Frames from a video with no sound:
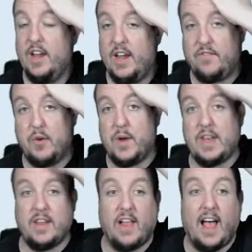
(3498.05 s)
If you win
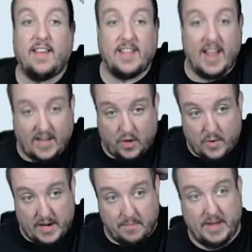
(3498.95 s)
the last egg, you
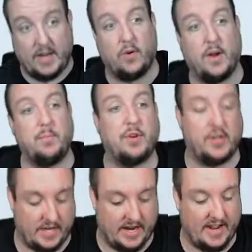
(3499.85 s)
win a mini coin
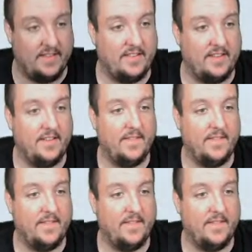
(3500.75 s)
pusher, guys.